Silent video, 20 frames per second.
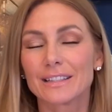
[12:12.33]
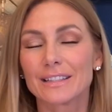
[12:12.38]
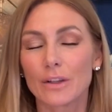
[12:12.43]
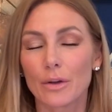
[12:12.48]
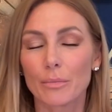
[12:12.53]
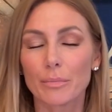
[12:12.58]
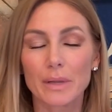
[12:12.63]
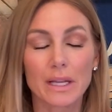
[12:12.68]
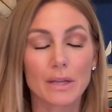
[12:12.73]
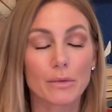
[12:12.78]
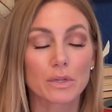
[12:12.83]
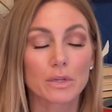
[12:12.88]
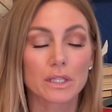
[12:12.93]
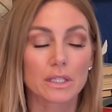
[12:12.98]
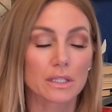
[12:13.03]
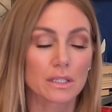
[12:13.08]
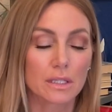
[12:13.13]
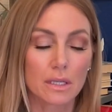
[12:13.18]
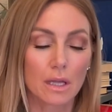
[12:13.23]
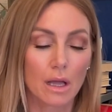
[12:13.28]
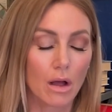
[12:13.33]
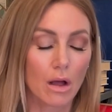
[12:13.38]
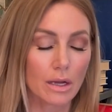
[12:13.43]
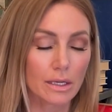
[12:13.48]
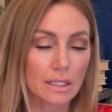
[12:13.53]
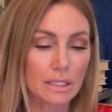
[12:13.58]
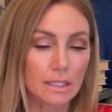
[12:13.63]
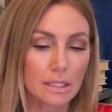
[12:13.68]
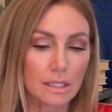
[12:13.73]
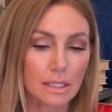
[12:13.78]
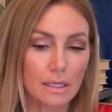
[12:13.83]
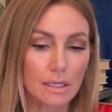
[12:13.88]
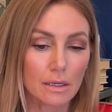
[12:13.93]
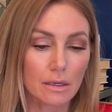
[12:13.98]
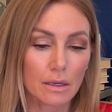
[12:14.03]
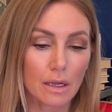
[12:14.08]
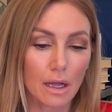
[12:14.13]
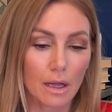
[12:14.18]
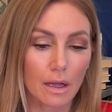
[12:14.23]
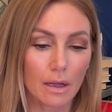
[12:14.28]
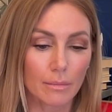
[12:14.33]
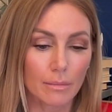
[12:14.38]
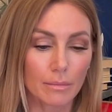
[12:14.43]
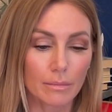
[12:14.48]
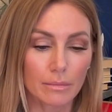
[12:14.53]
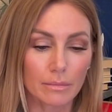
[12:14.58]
but it was honestly a